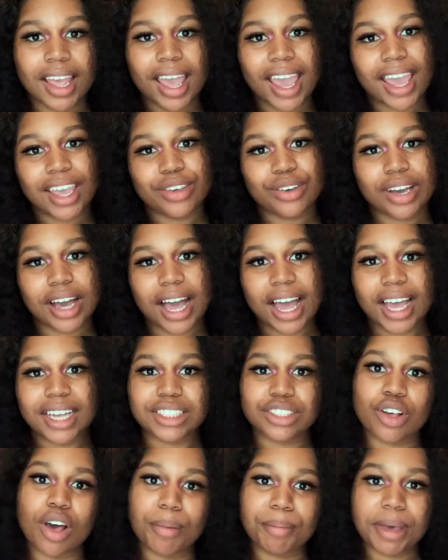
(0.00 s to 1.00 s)
Hey you
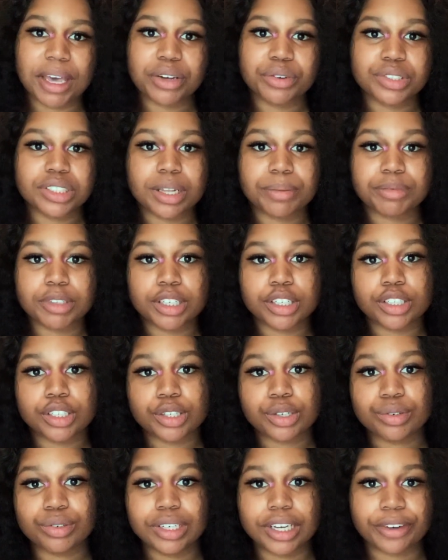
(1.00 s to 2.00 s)
guys, so I'm back with something a
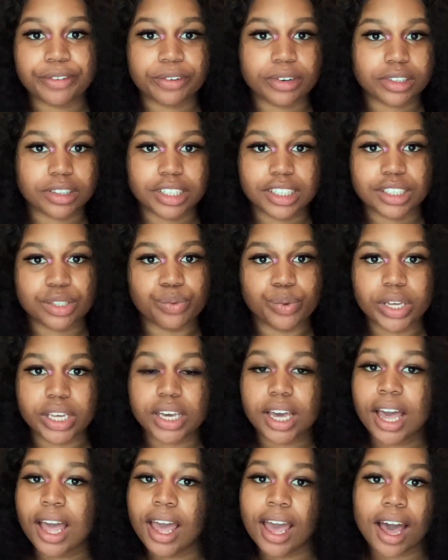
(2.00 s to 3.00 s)
little different this
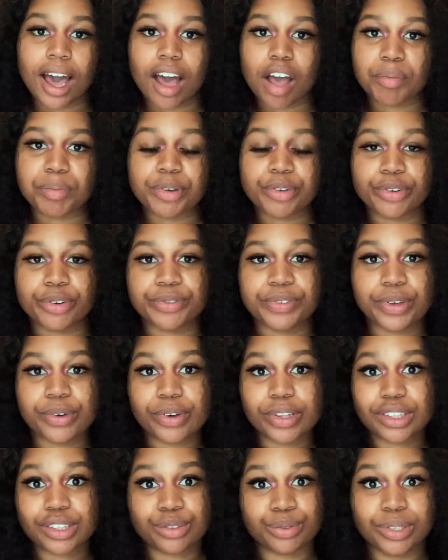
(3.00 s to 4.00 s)
week. I'll be
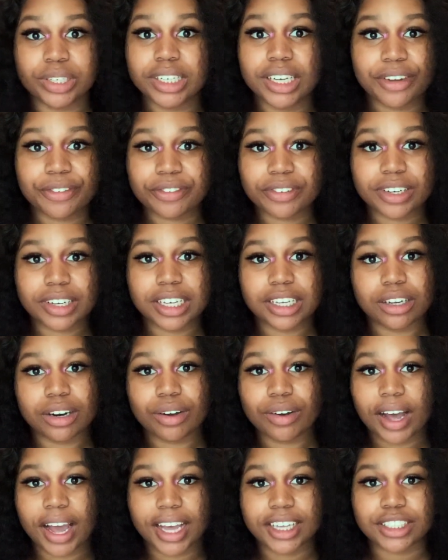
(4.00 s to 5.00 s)
reviewing 3 different
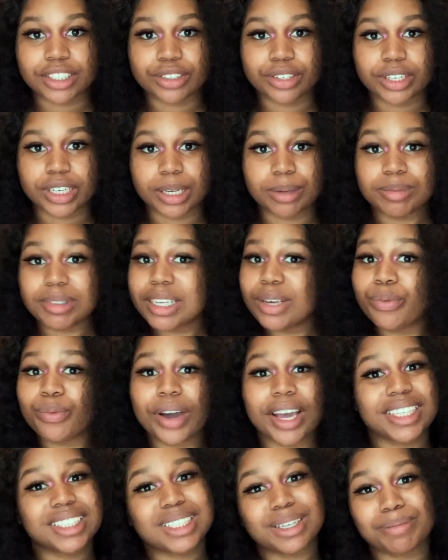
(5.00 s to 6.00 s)
keto ice creams and
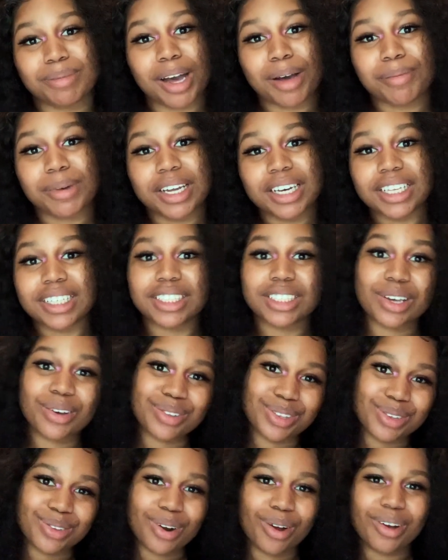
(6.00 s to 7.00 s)
wasting my money so
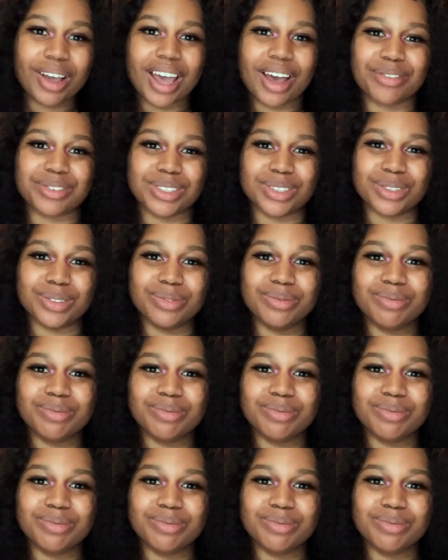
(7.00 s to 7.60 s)
you don't have to.